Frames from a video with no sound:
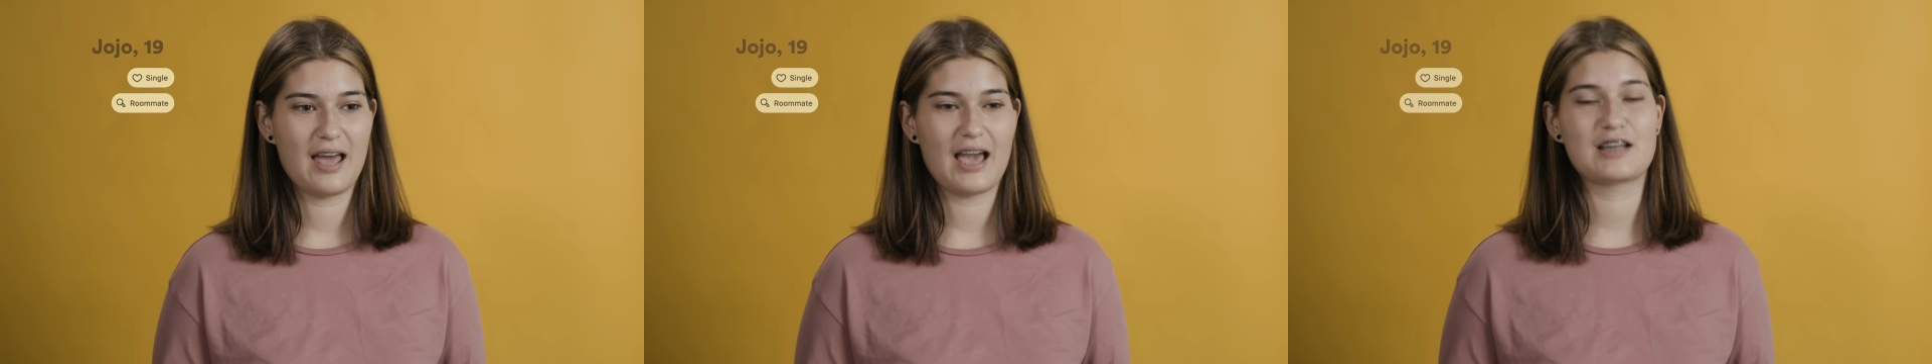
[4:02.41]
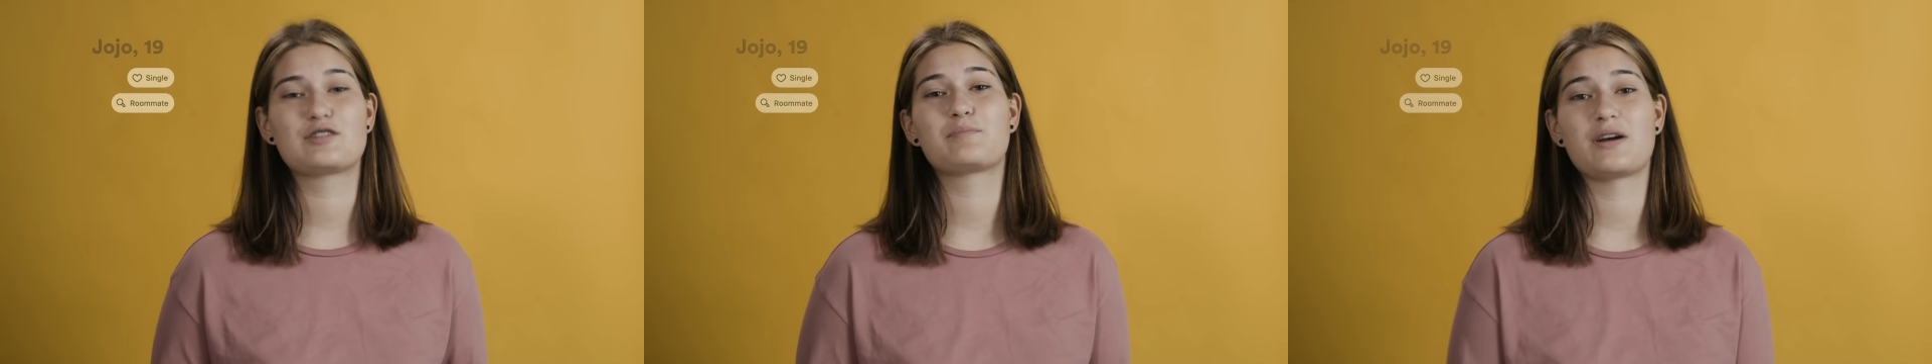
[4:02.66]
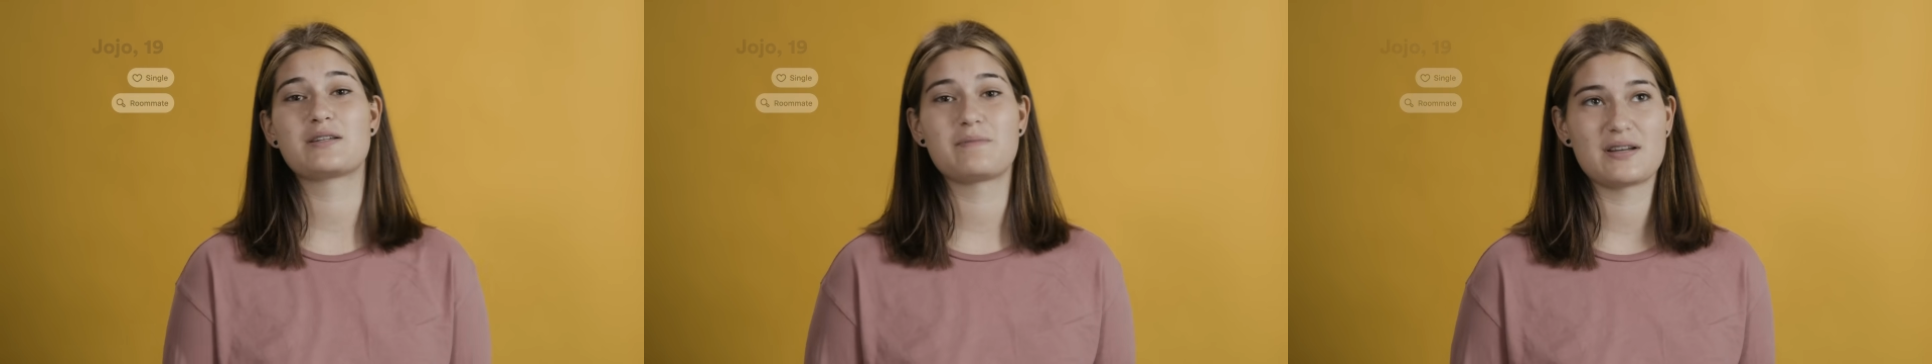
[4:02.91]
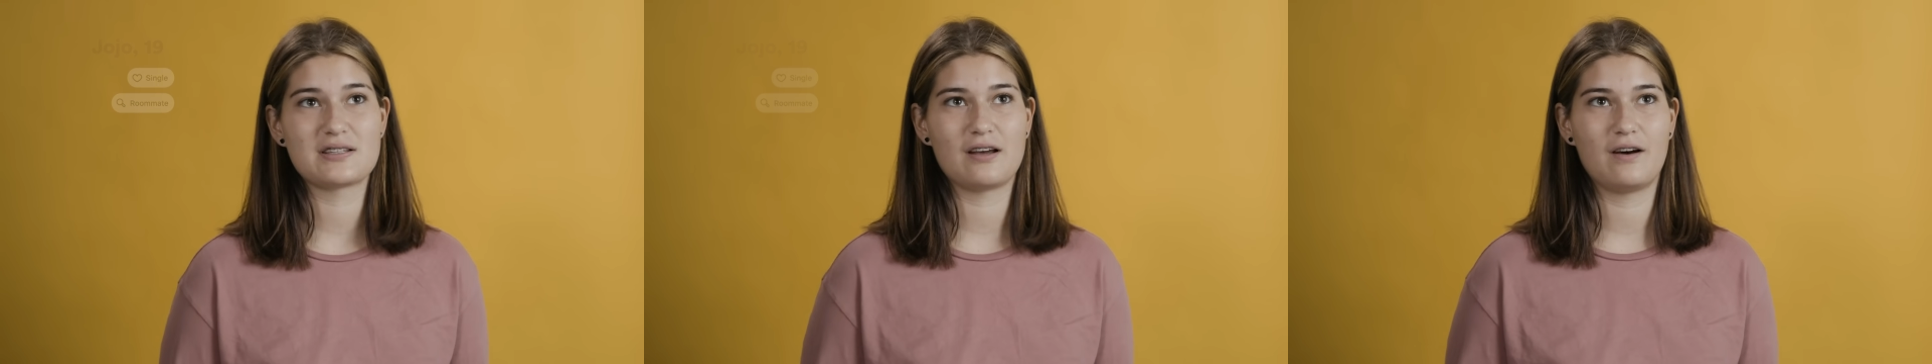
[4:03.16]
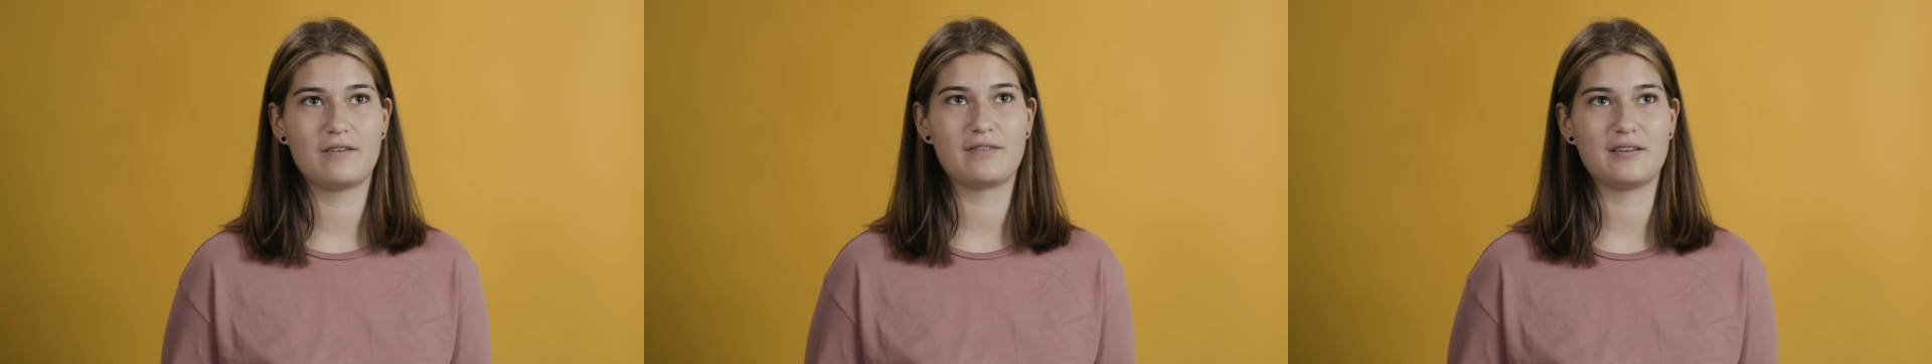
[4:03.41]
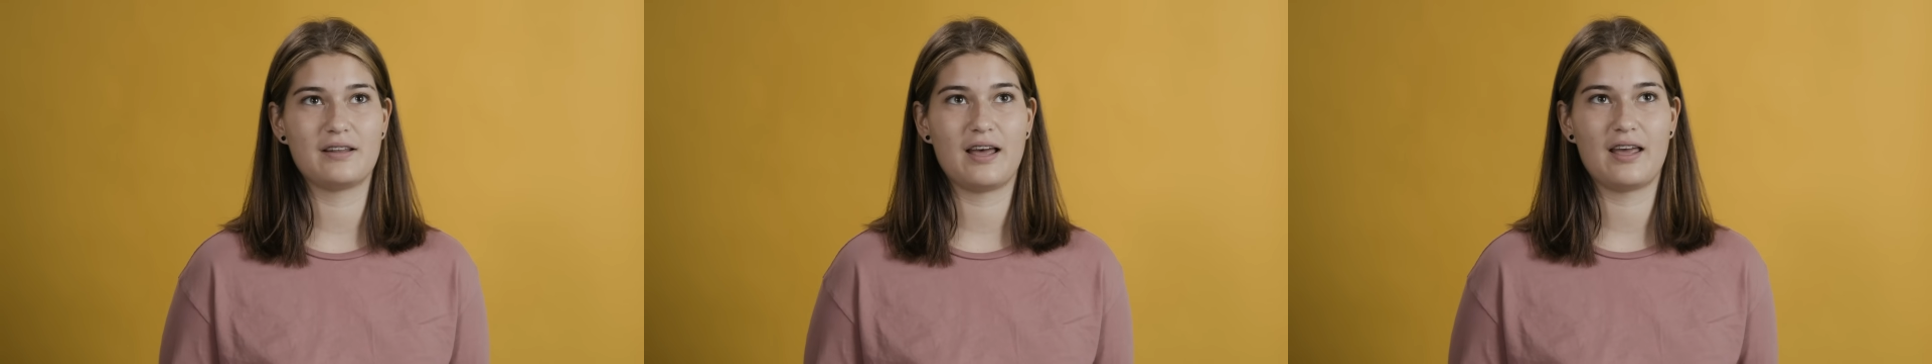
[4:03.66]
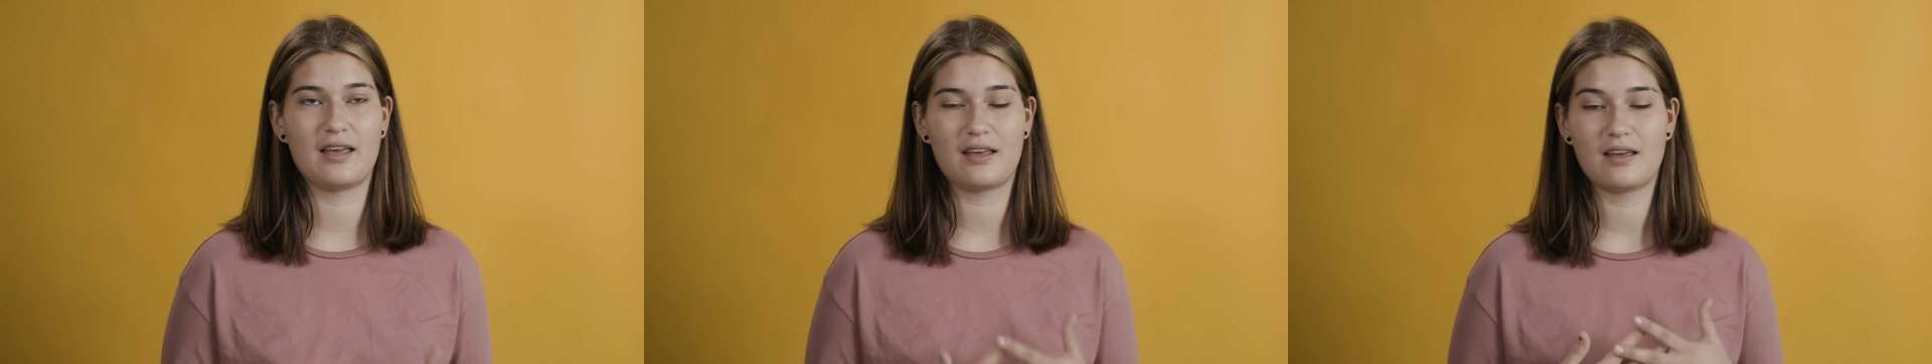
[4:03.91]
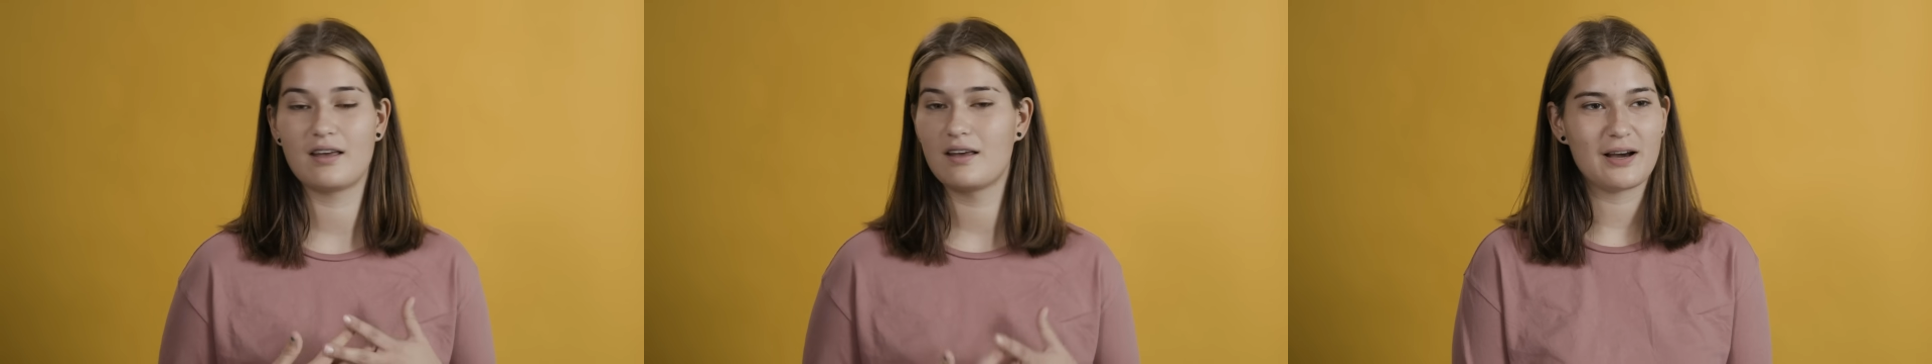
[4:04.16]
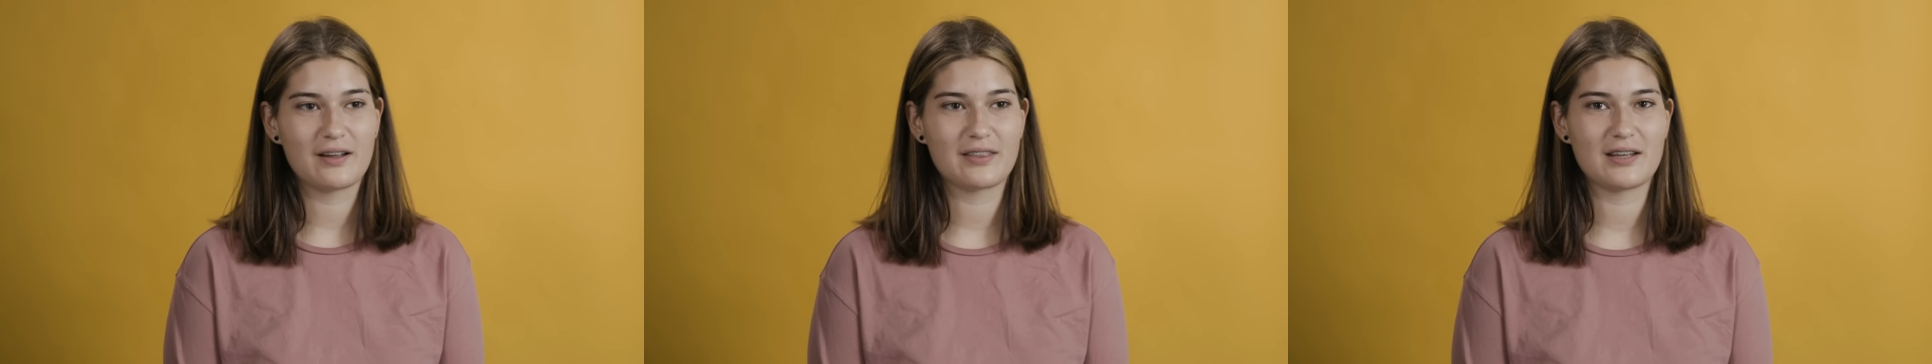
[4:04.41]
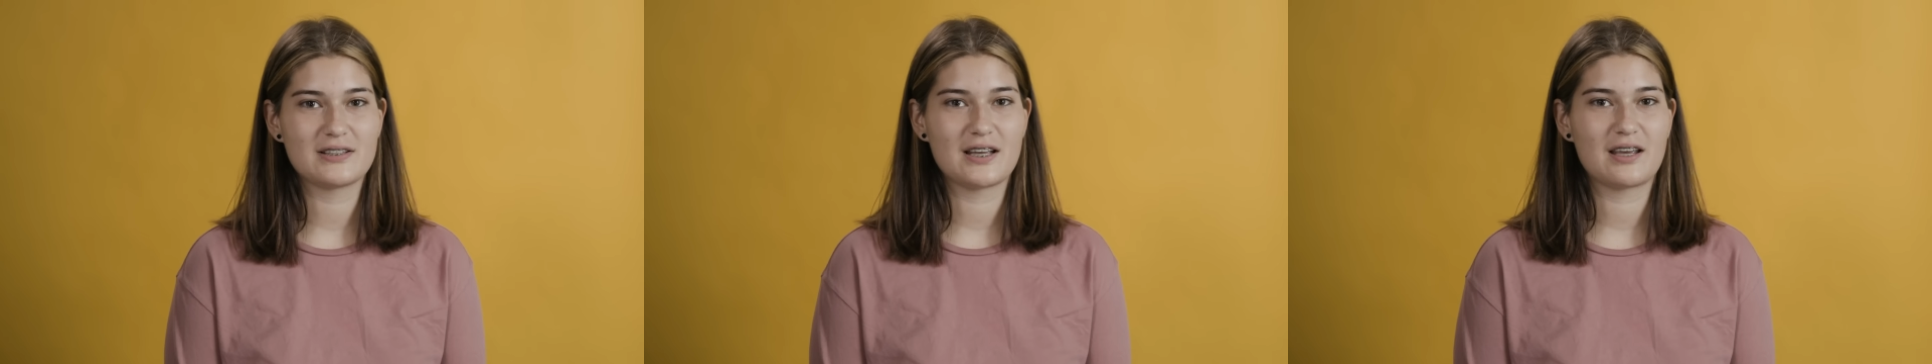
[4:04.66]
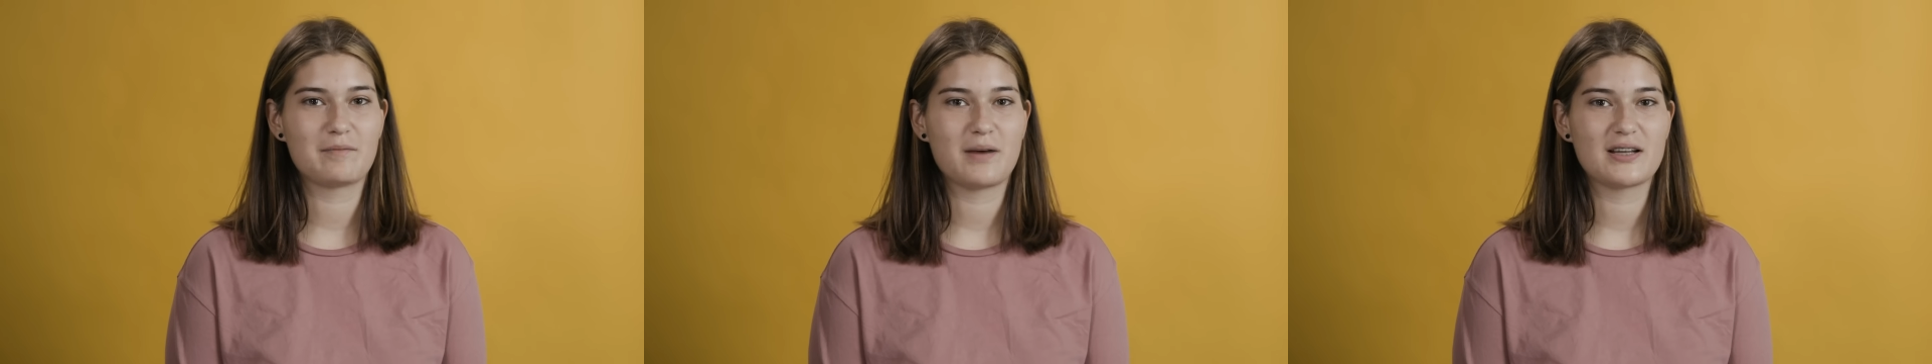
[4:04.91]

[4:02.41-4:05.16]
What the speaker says: express myself and like be authentic in